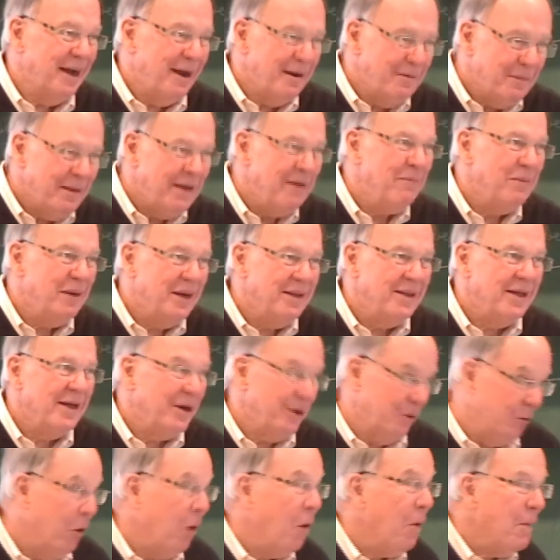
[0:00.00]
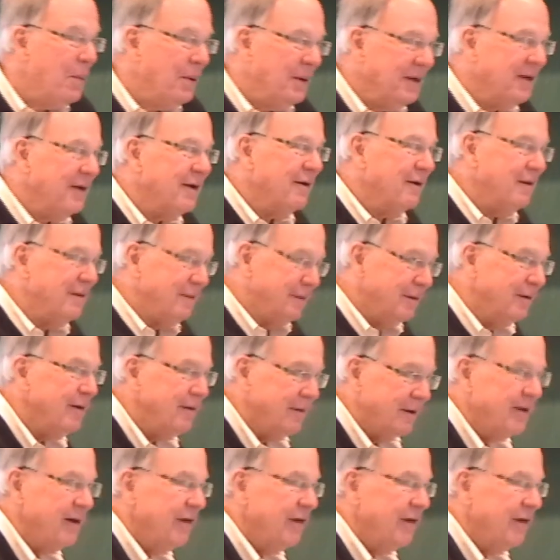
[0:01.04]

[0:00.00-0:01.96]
I mean by that open co uh,